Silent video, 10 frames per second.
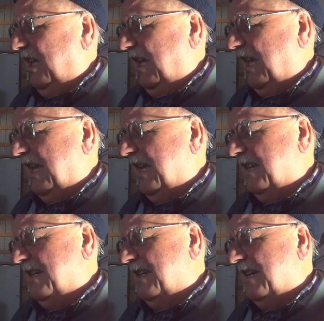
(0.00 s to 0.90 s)

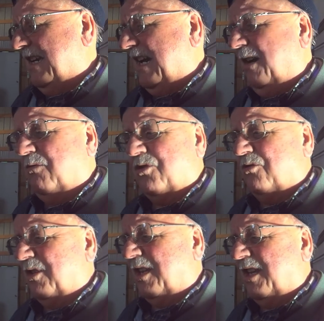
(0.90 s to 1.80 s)
and I was
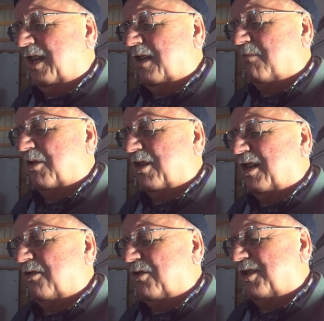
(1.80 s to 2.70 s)
only getting about
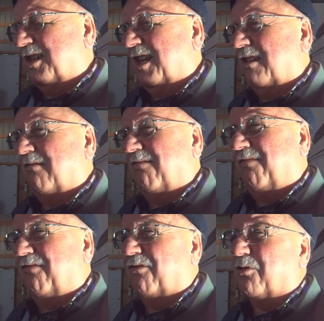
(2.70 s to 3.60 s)

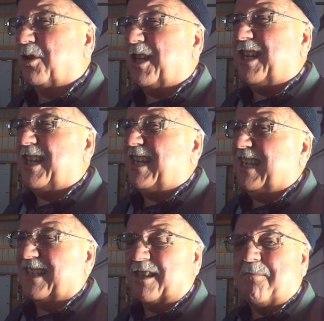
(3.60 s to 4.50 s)
140
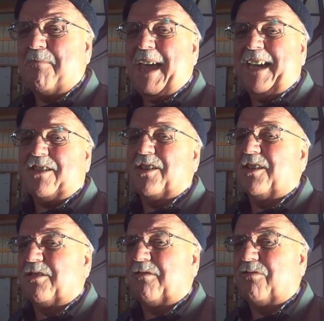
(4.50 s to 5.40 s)
at the max,
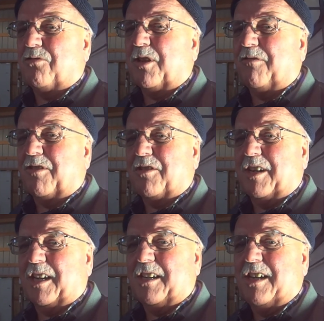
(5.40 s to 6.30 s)
140
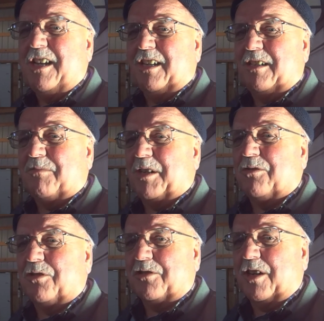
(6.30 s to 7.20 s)
Fahrenheit on my
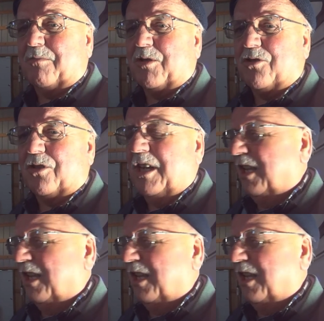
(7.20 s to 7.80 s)
oil temperature.